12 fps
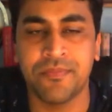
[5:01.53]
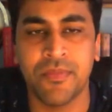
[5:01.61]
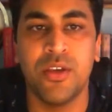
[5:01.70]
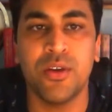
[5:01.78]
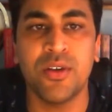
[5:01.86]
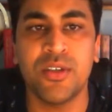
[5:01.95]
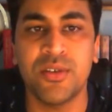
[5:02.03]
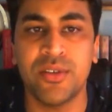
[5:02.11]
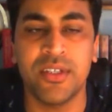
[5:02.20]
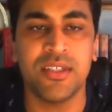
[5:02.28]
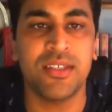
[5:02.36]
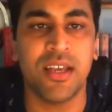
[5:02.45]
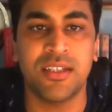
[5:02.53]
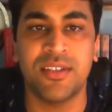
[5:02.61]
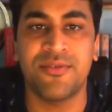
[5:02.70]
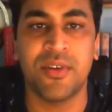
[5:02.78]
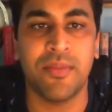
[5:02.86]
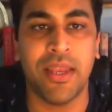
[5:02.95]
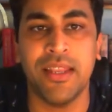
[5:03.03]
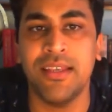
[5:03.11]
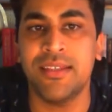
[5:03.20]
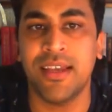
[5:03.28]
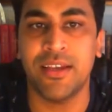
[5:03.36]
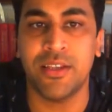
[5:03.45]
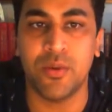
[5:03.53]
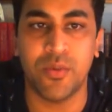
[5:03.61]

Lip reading: You could do this starting from any side you